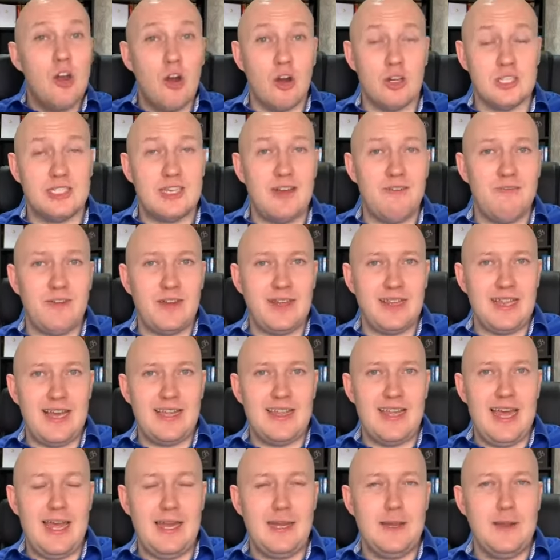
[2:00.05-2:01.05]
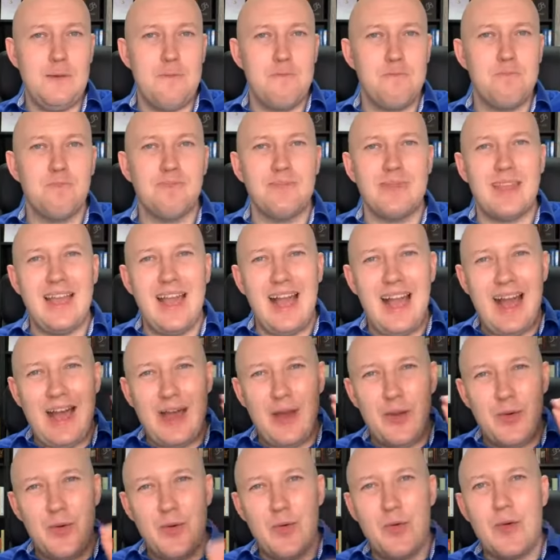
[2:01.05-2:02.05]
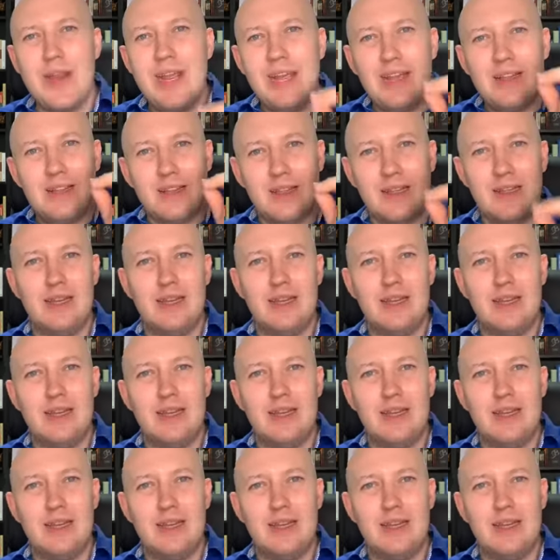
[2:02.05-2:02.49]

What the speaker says: or something like that. A real